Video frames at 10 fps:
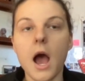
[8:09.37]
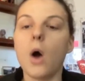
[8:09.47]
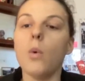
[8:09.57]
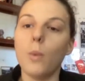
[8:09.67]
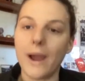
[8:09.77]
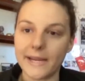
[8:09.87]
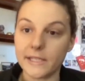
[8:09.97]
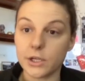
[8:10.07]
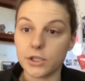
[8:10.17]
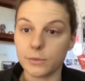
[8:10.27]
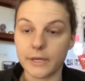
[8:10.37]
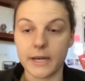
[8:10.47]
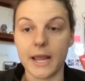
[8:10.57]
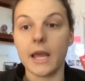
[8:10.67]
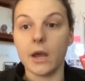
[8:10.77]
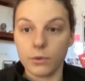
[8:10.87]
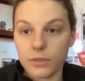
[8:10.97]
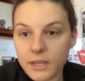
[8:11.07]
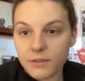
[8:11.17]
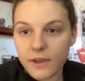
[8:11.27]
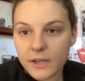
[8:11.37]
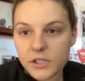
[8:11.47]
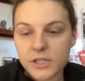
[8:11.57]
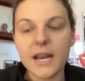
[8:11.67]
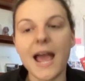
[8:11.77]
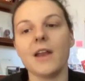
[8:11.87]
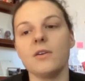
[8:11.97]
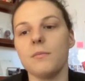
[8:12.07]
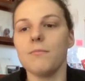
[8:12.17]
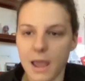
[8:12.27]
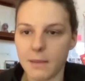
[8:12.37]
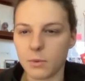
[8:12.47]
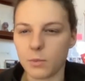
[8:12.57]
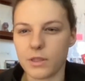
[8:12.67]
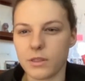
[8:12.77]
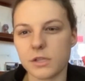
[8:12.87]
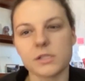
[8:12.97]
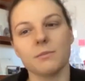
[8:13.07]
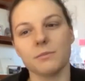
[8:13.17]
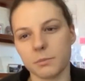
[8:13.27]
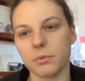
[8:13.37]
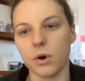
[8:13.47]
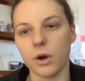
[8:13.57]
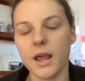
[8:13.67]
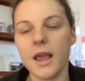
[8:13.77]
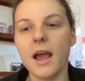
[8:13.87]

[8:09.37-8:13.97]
a way to do it in a healthy fashion and maybe with some support.